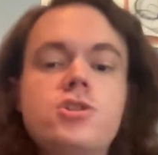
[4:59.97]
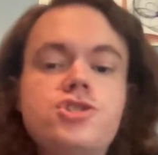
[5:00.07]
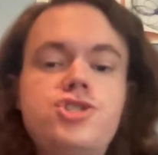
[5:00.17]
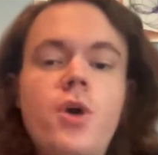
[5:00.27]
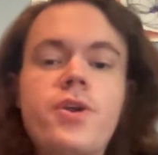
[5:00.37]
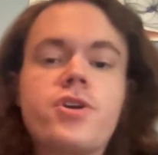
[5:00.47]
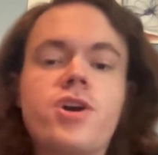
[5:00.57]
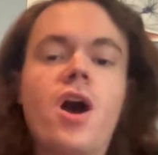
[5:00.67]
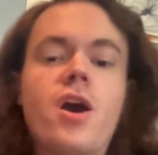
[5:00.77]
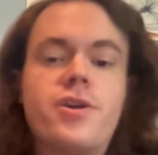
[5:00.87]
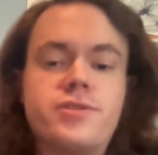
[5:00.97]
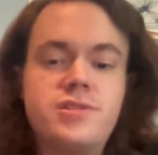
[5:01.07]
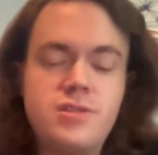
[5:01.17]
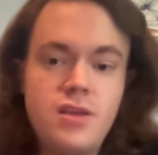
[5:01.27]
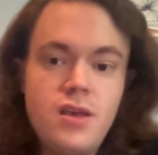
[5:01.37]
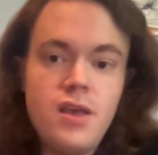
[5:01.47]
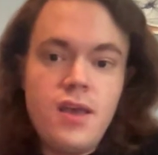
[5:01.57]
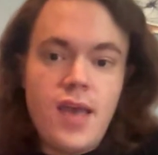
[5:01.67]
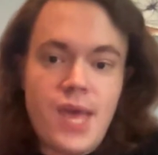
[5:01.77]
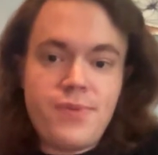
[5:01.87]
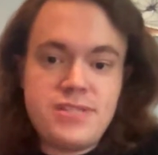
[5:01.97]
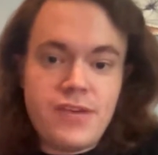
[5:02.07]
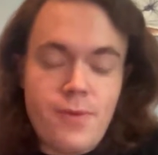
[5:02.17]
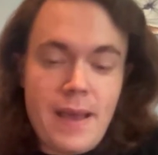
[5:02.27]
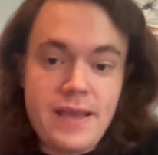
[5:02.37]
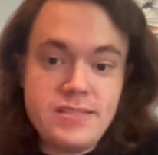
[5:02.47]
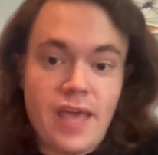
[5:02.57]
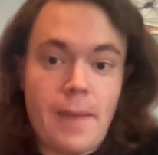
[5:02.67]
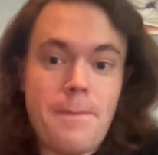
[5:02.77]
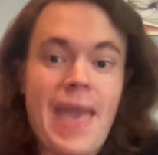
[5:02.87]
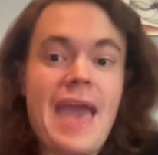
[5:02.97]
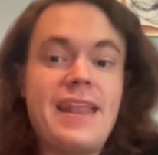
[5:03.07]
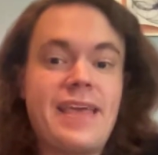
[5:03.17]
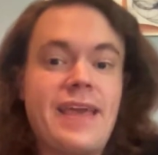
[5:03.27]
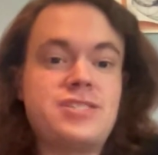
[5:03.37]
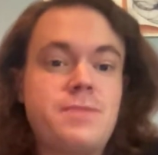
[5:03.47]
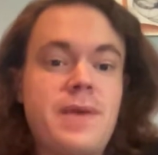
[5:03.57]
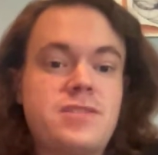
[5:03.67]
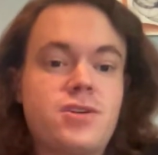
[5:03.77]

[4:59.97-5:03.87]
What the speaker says: Show your cards. And we're seeing Rebecca's, like, panicking as she picks a